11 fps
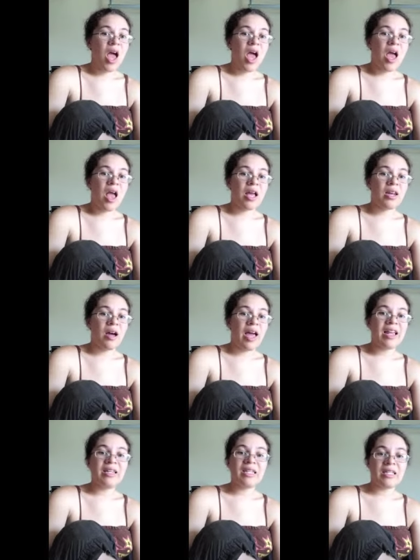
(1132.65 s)
And I
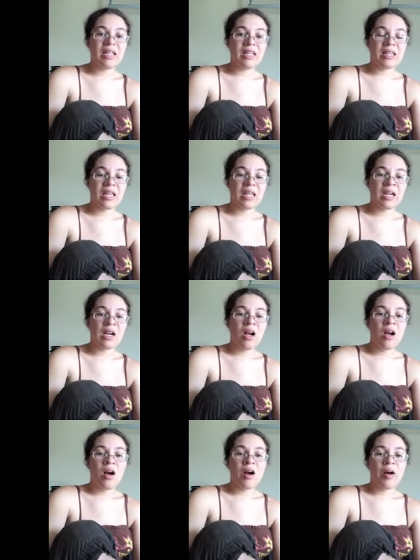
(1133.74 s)
hadn't eaten anything.
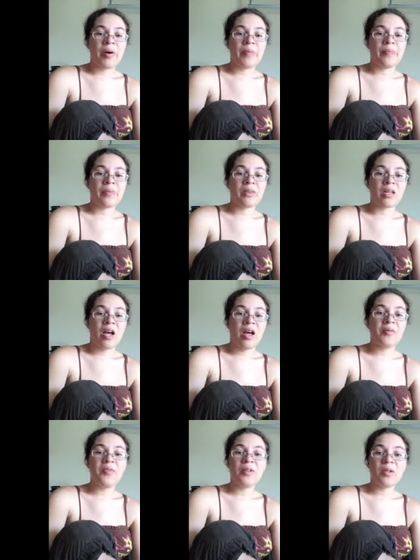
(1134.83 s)
I'm
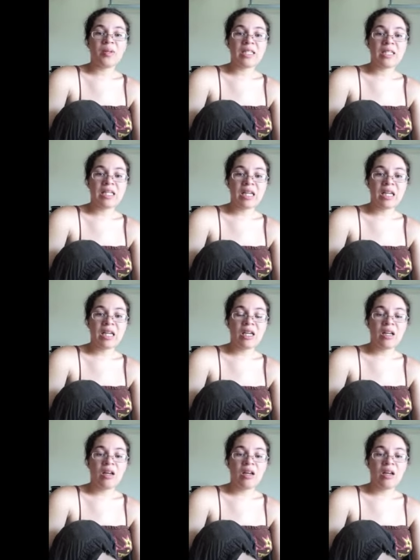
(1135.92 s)
feeling really sick.